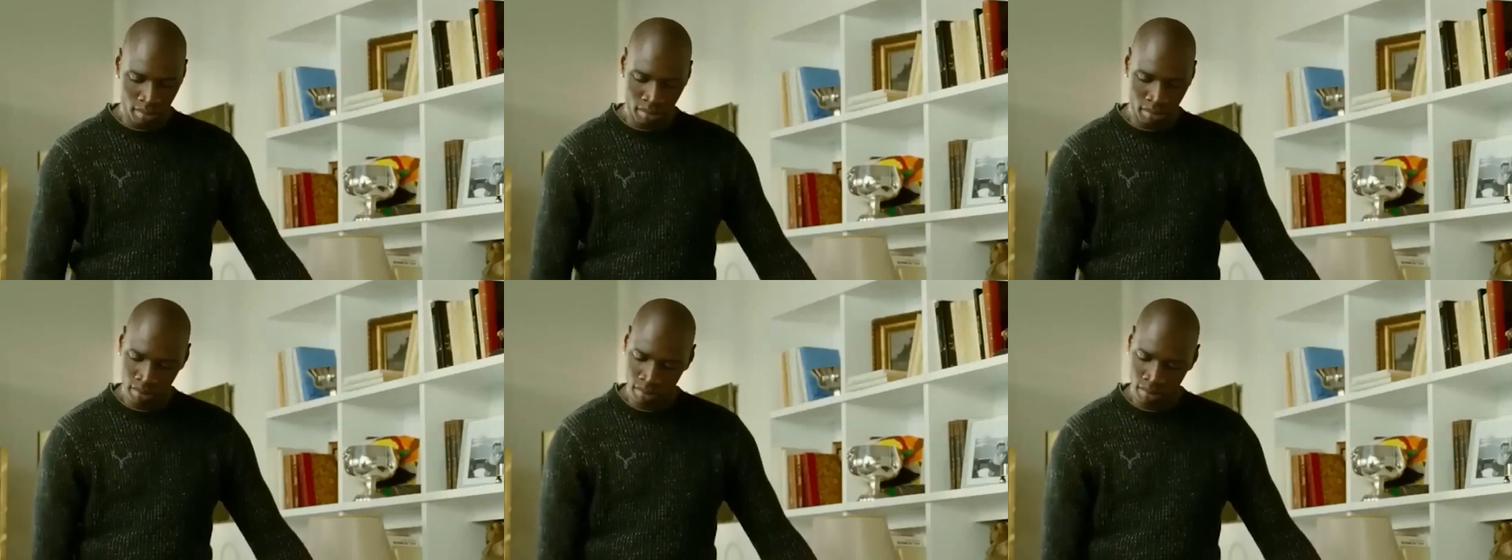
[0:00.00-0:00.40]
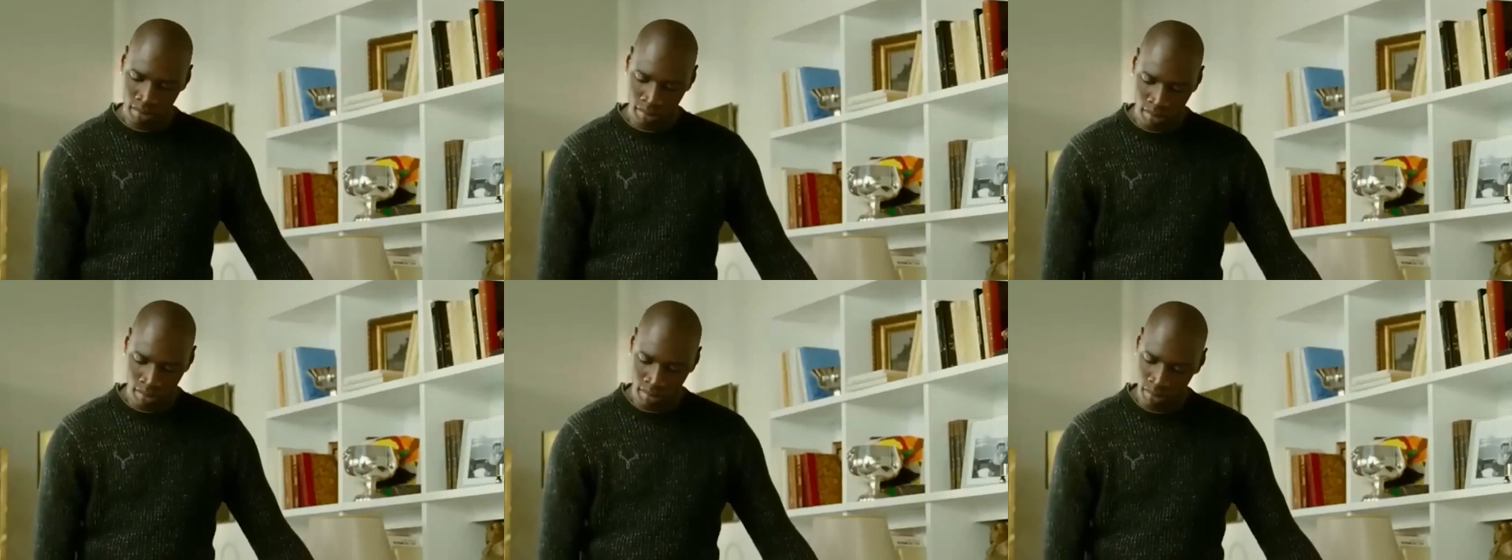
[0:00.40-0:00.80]
that left
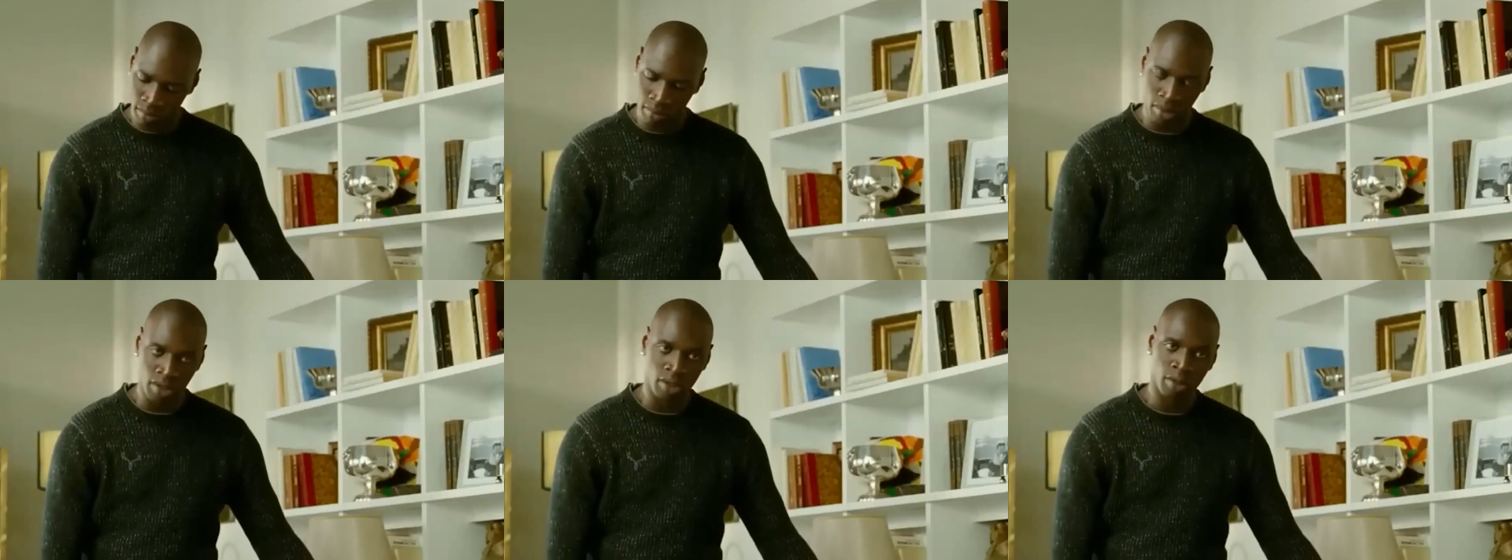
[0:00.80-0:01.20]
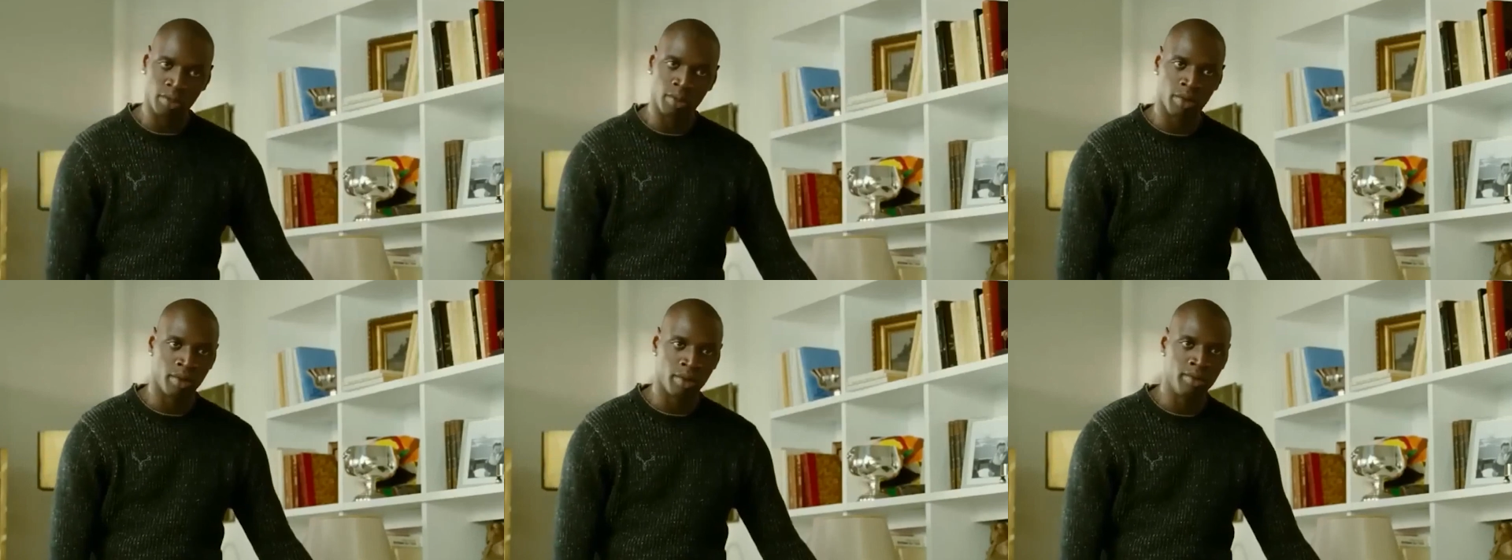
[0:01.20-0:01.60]
him trapped in a
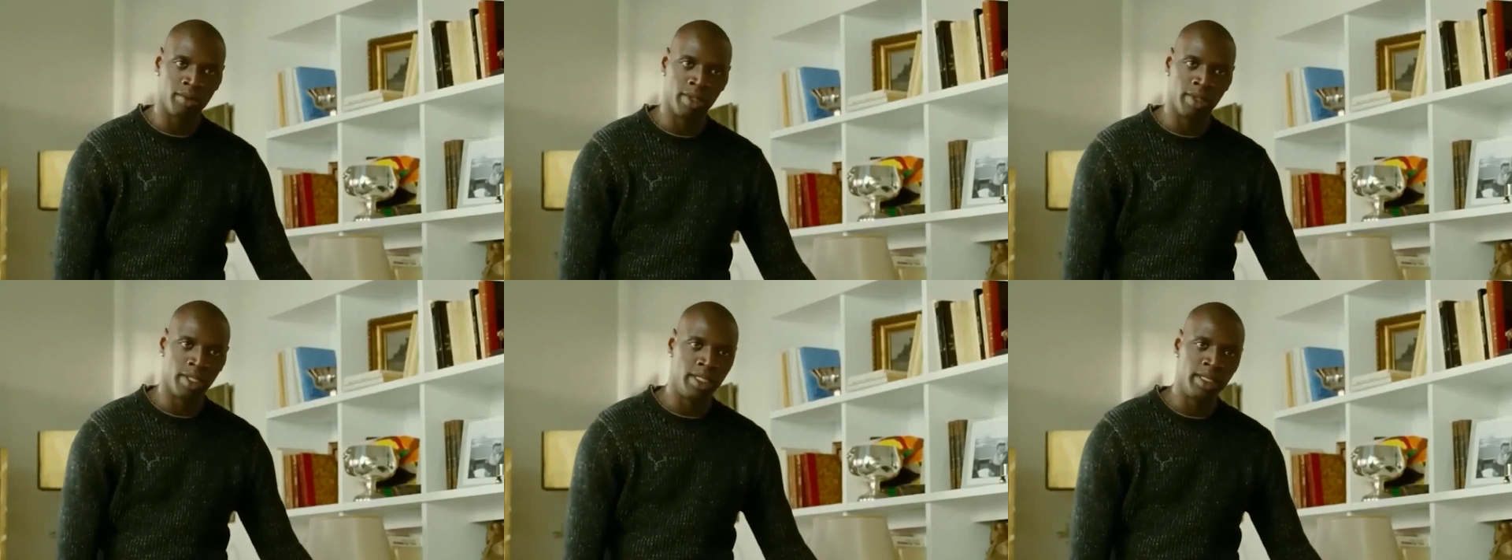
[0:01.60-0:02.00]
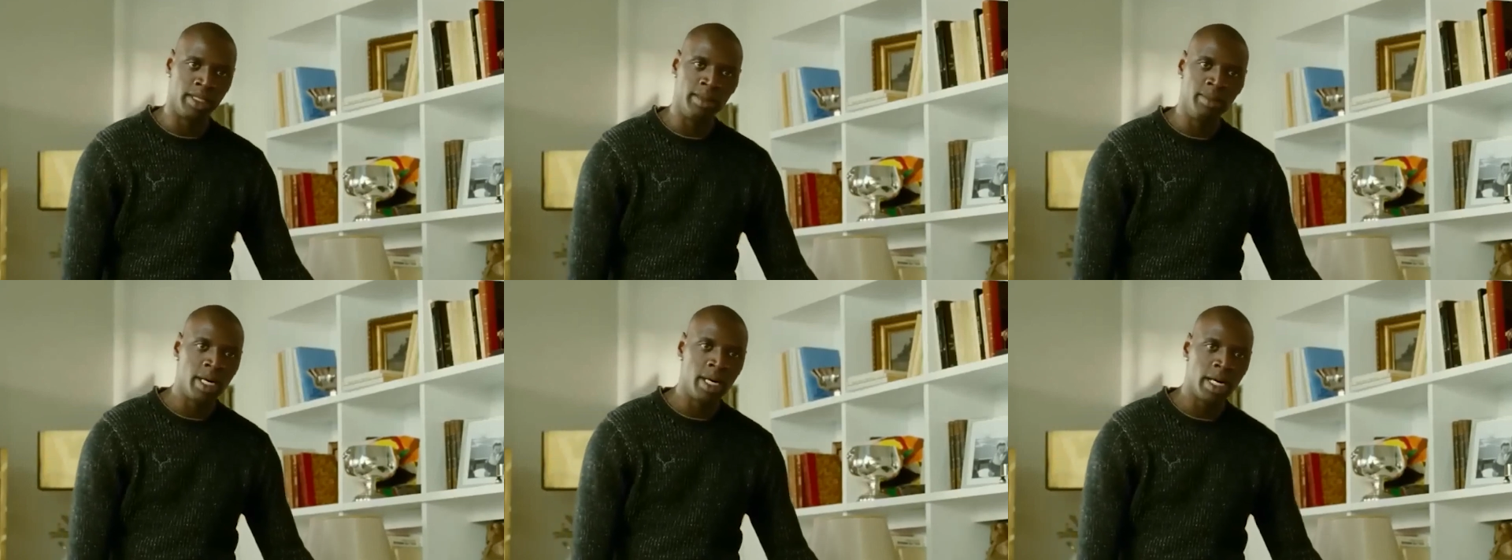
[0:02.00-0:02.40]
life limited by